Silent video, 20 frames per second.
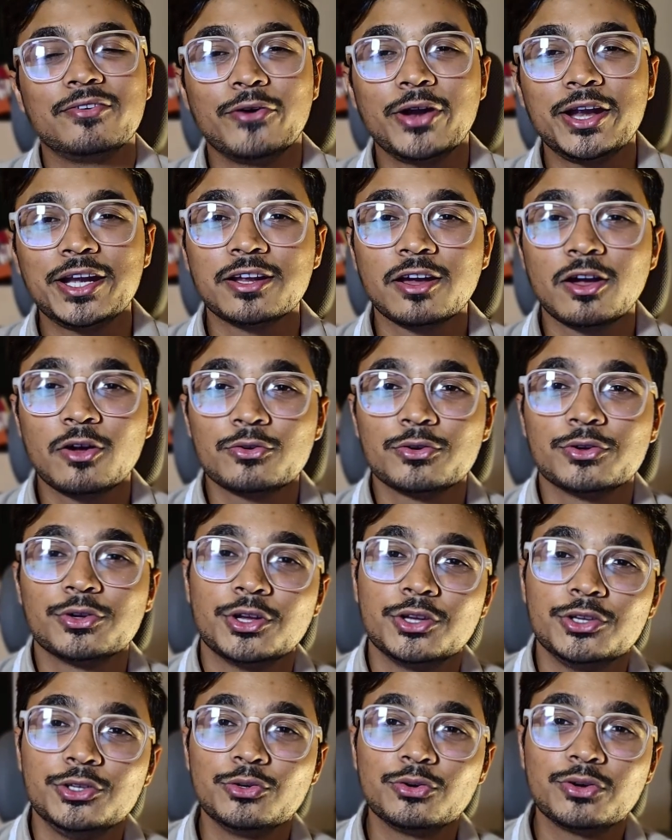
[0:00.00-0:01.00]
right now
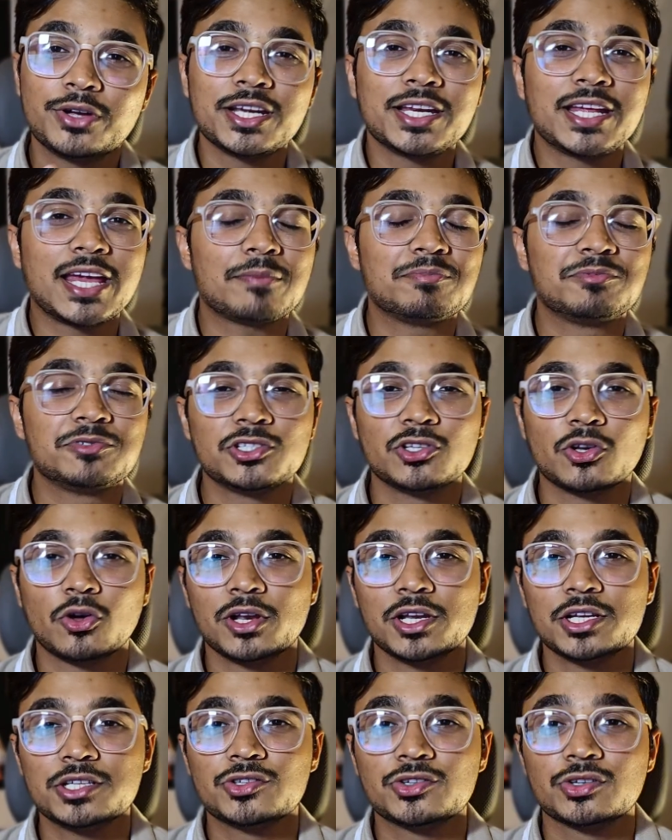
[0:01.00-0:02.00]
you can capture
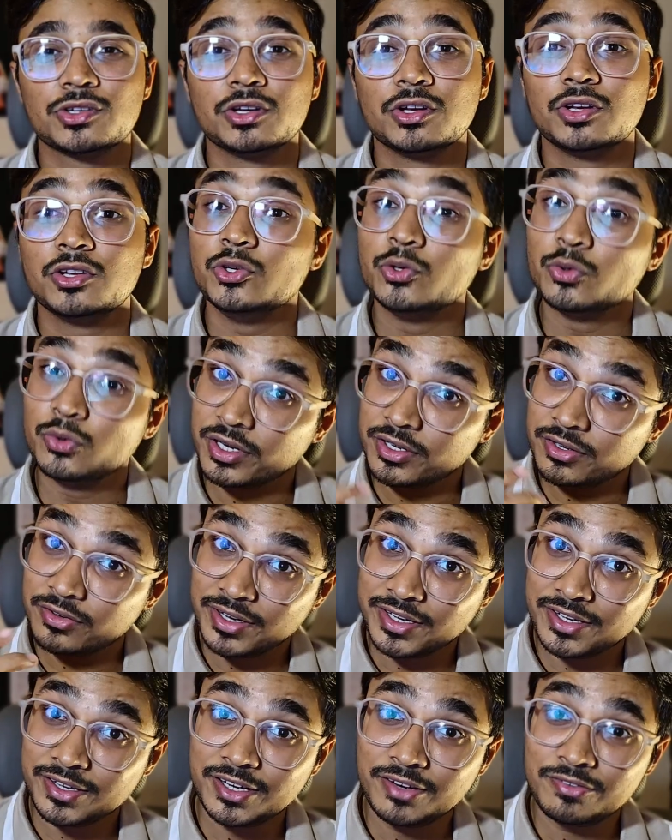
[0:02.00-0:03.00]
knowledge, you can
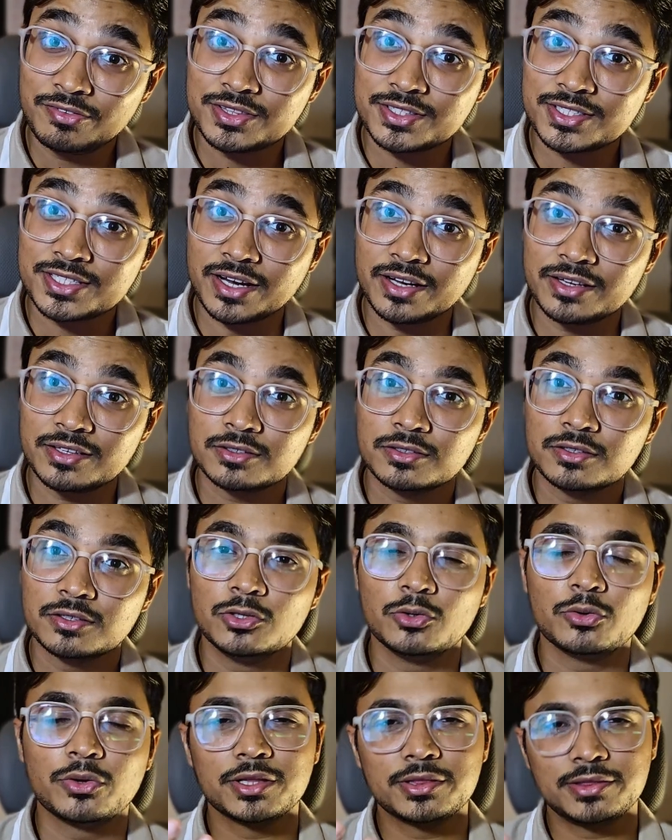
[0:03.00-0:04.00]
retrieve insight,
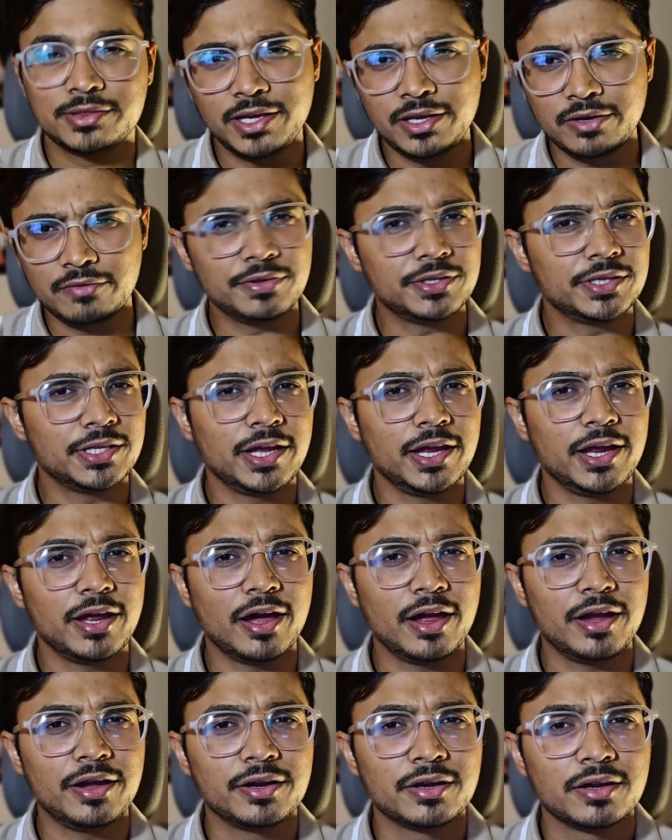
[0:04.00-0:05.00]
you can think with
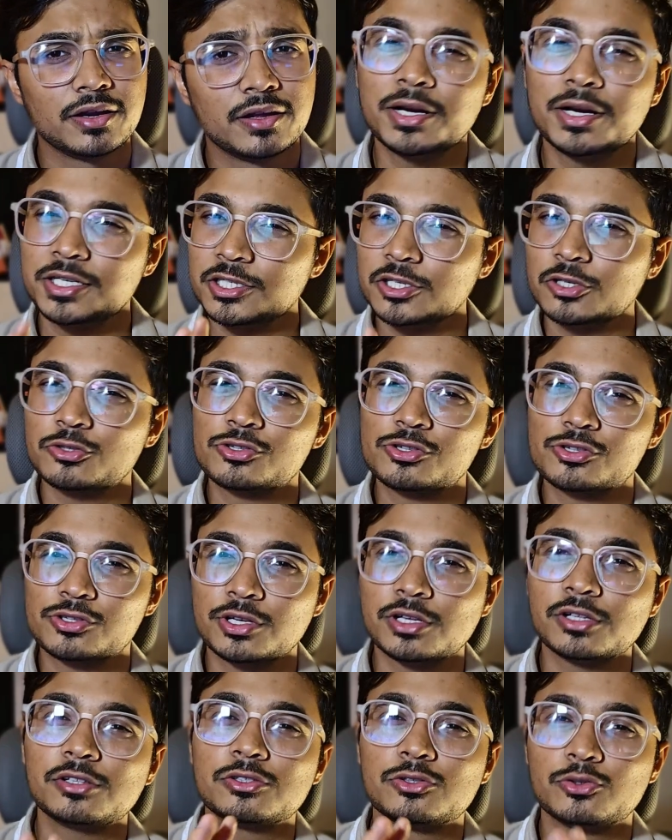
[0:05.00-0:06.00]
AI, but you're
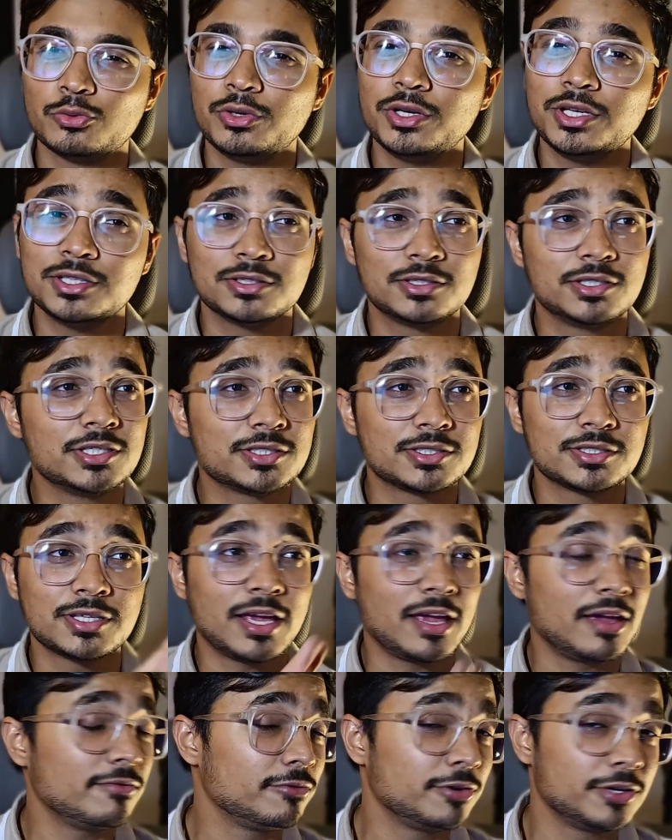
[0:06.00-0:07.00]
still doing
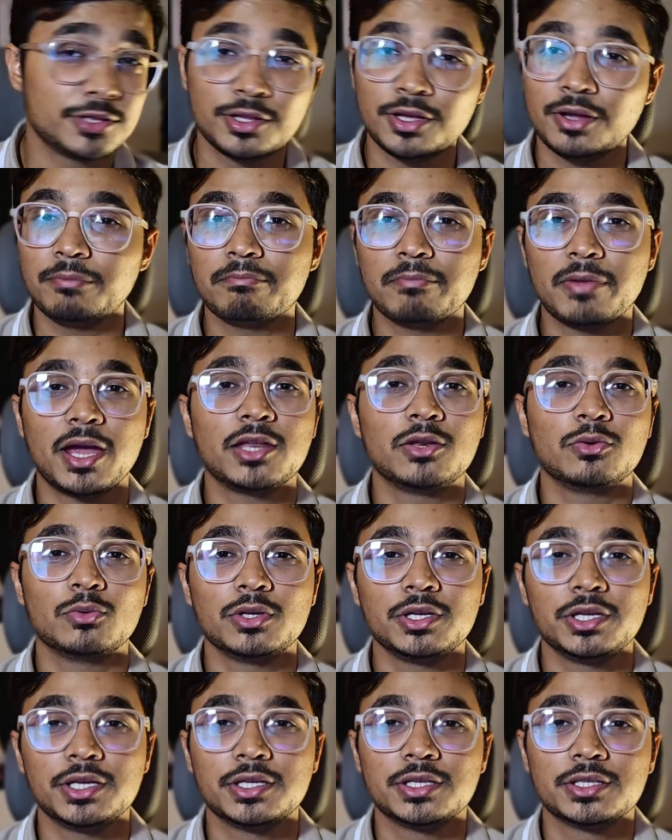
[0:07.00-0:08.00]
this everything
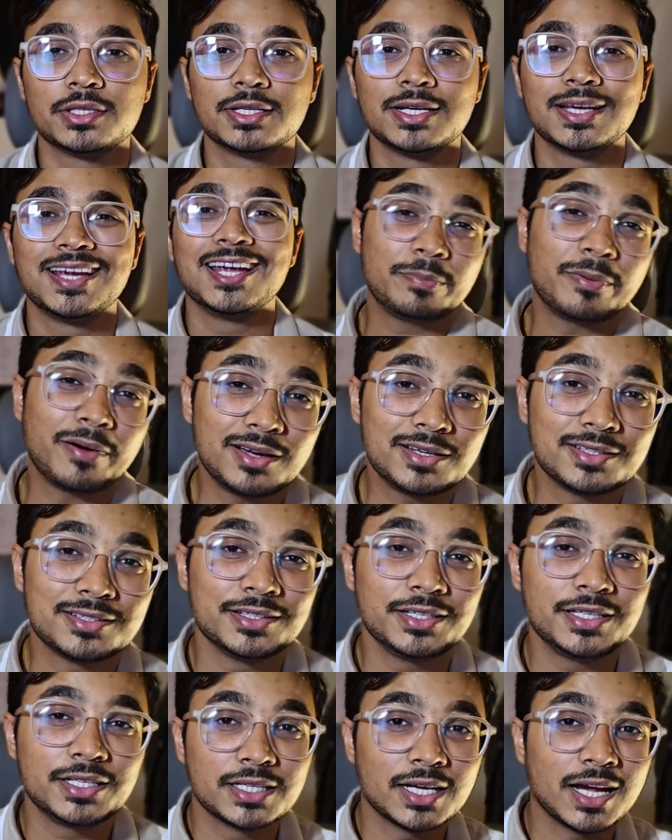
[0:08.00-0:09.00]
manually. In
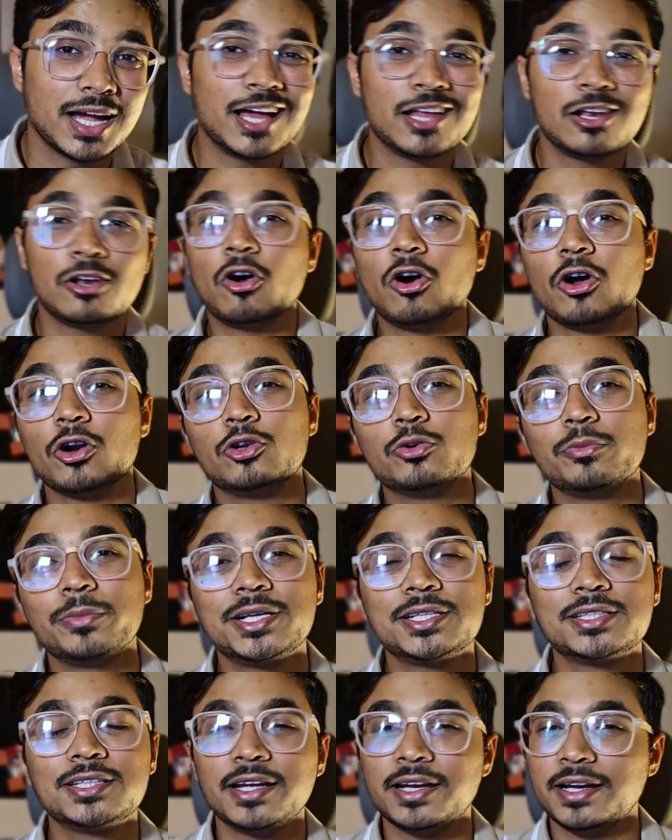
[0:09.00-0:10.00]
part 3, I'll
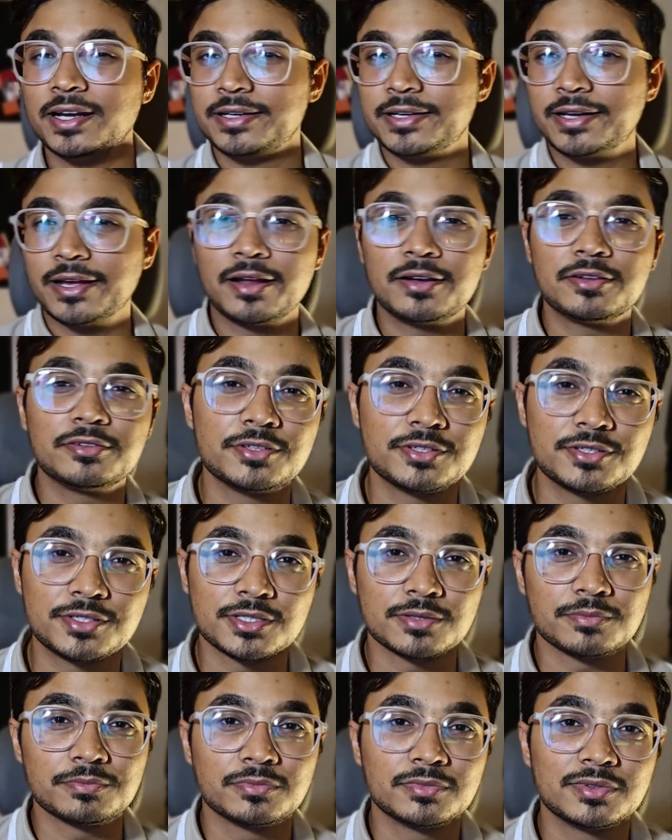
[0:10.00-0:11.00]
automate the entire
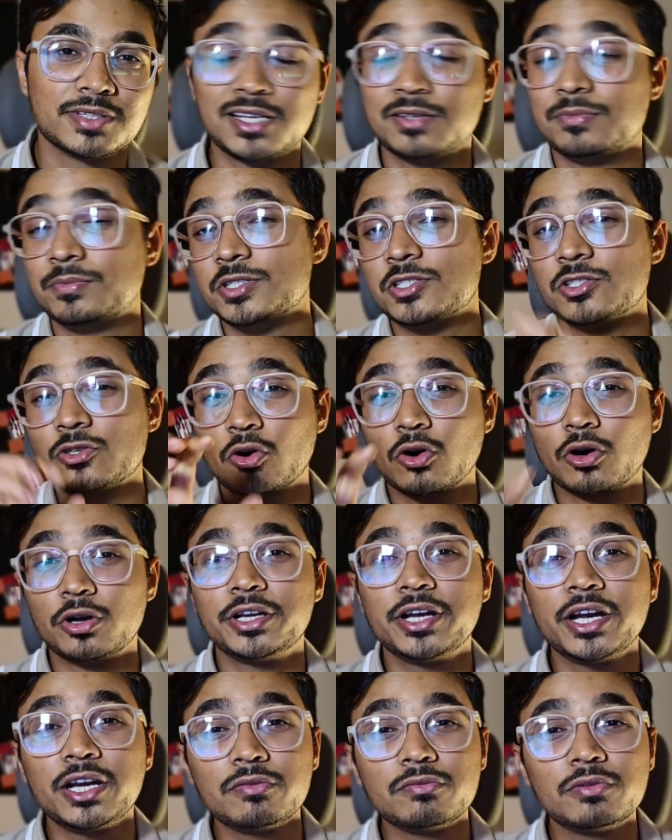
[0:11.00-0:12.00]
system. That means your
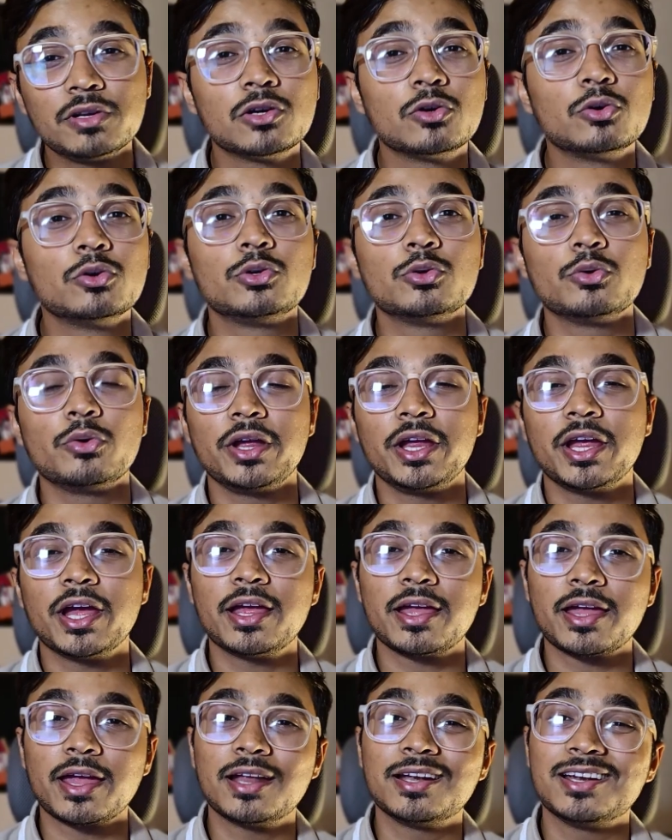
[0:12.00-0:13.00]
content will go to
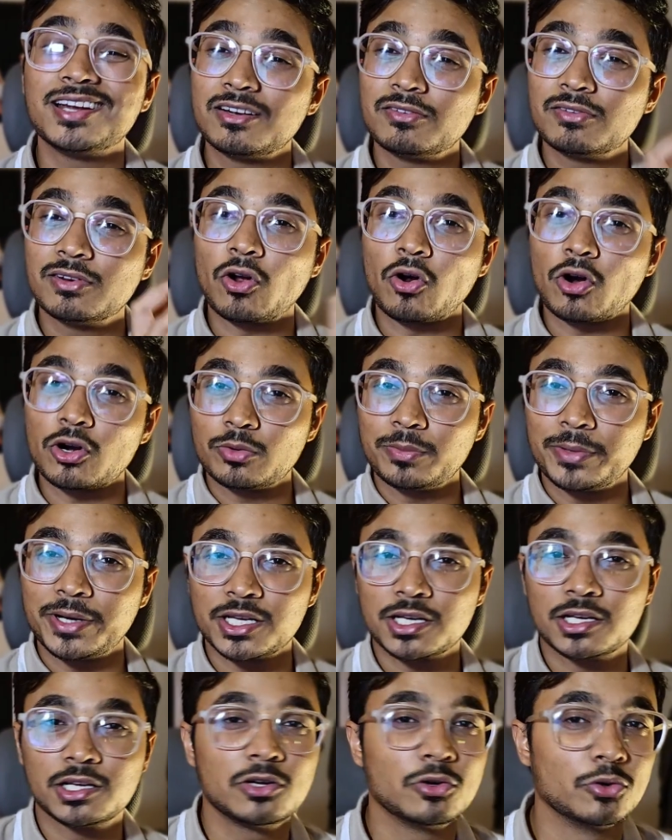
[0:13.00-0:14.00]
AI and it will
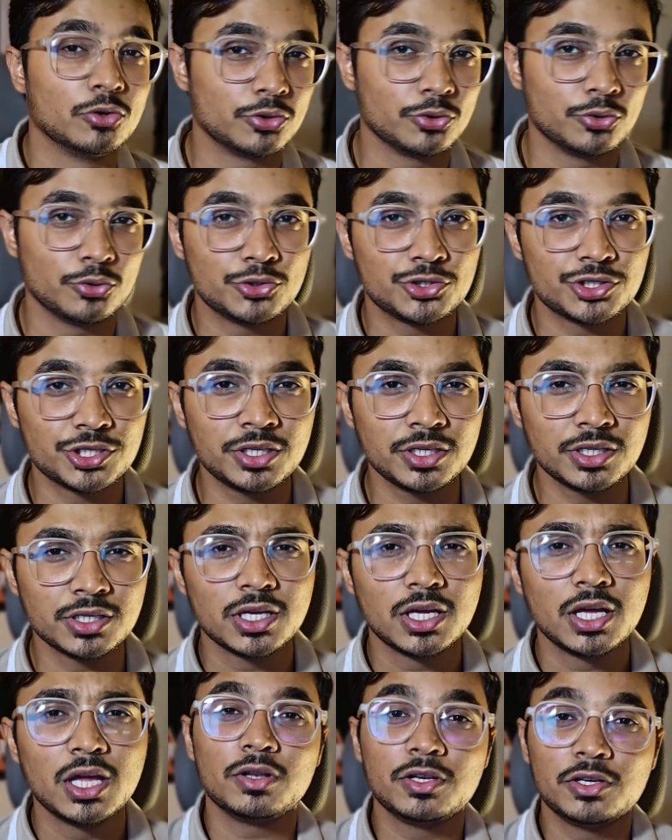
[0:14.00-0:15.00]
automatically go to
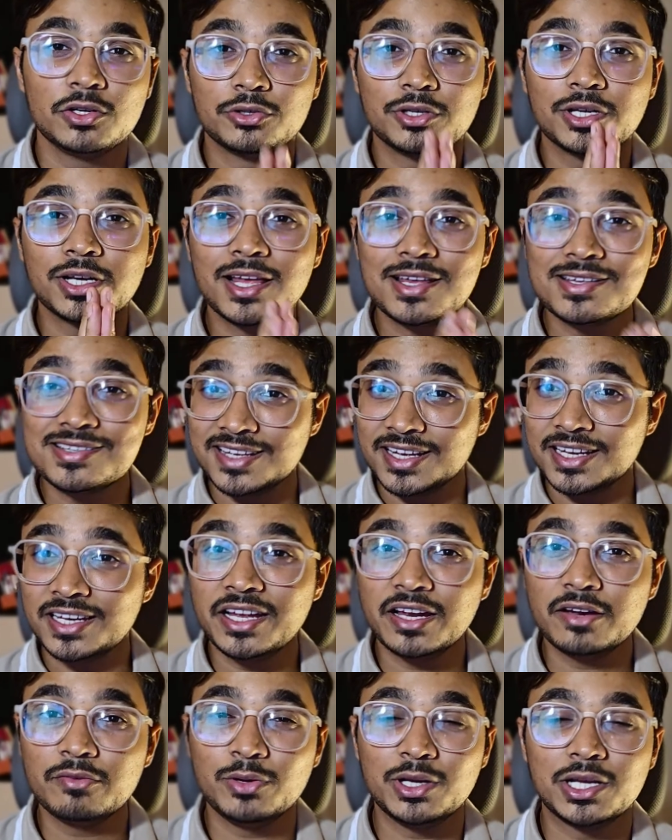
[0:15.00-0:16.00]
Notion. We'll utilize
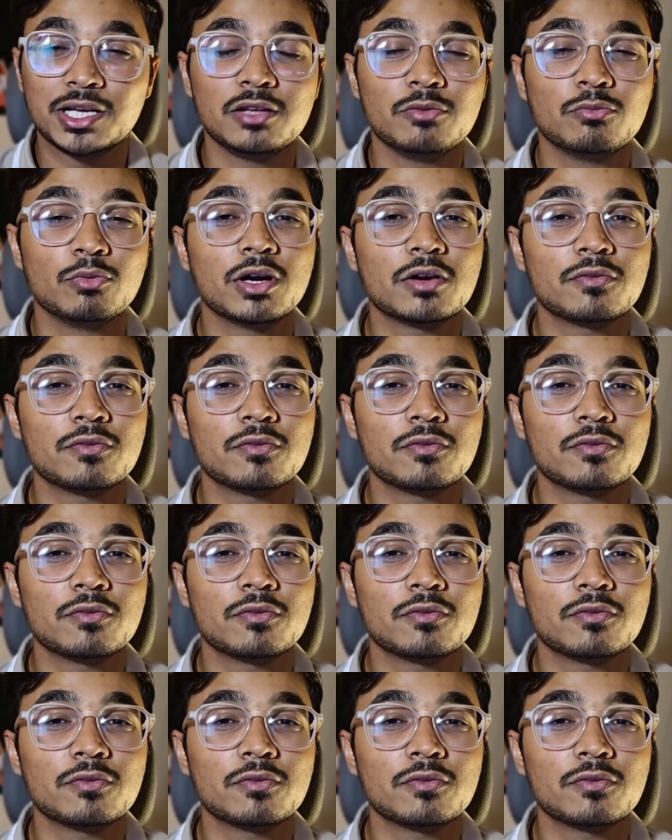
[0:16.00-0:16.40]
daily and weekly